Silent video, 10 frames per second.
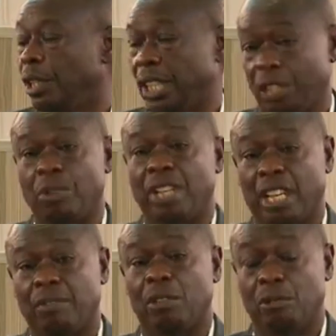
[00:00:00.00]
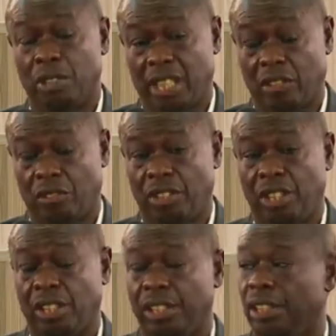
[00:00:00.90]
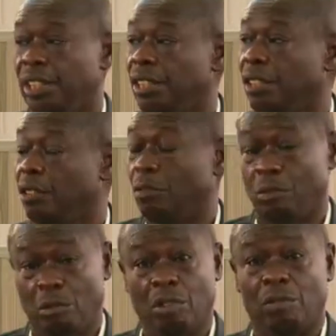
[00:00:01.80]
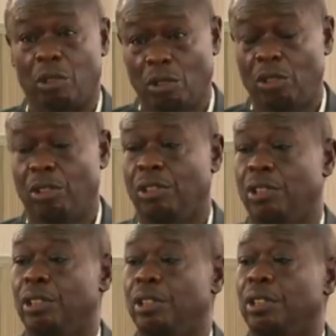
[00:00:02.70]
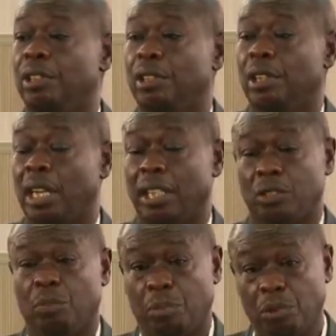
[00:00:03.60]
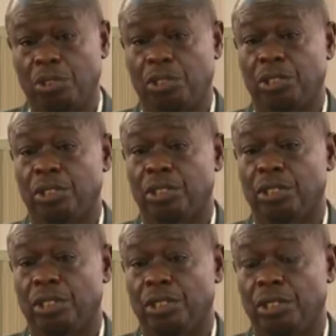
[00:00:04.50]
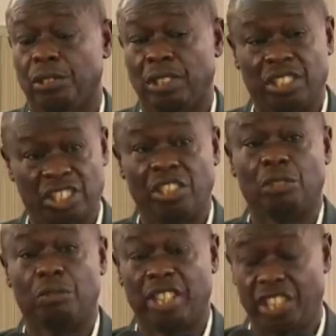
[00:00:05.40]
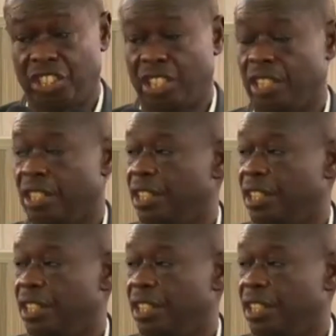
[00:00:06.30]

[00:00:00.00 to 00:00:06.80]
that we have a good country of rule of law as opposed to the state of nature.